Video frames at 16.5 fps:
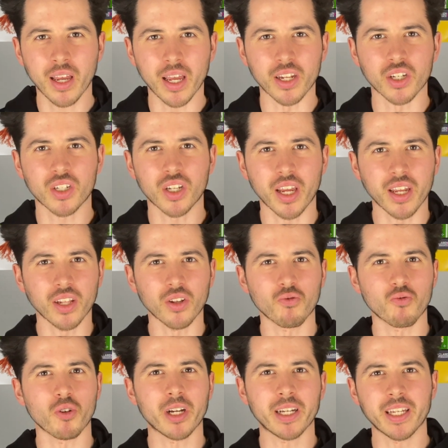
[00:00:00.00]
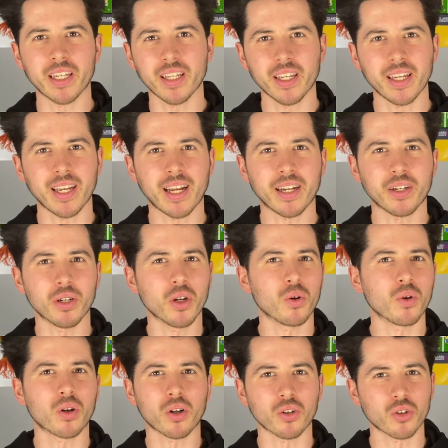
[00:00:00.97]
and saying that really he had
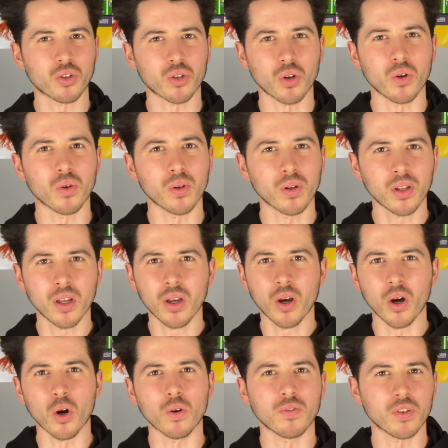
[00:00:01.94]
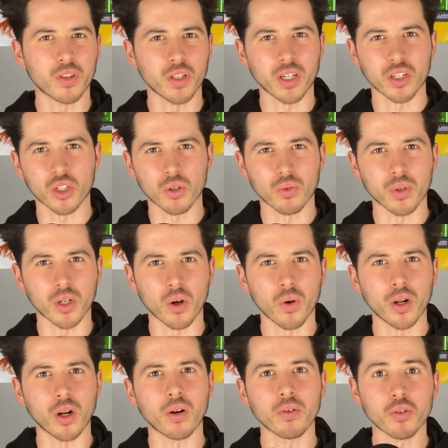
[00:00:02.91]
no control over things that were
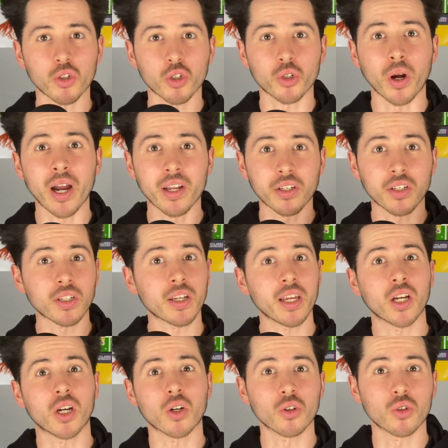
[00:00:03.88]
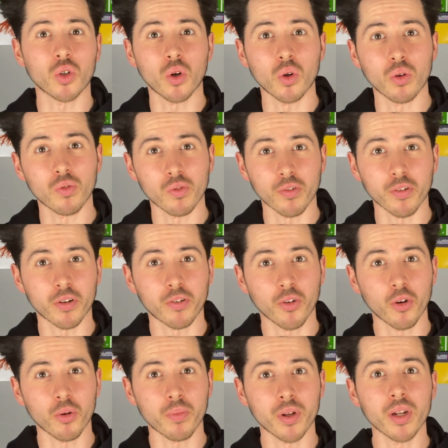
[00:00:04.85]
going on. He was trying to take control over
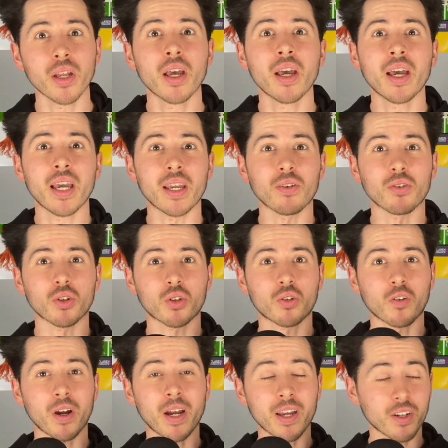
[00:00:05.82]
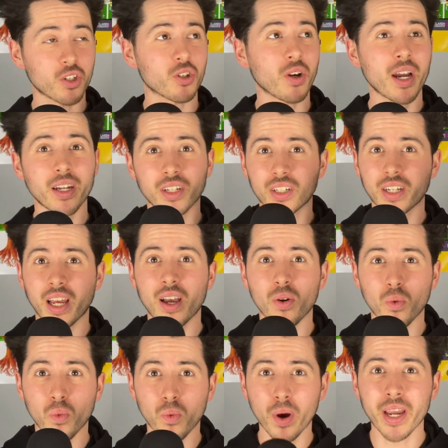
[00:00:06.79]
recruitment. He was try- trying to set a
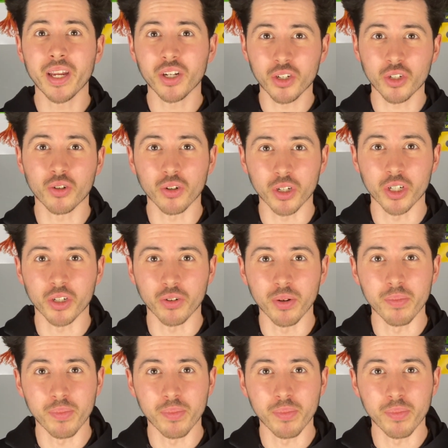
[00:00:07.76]
wage structure in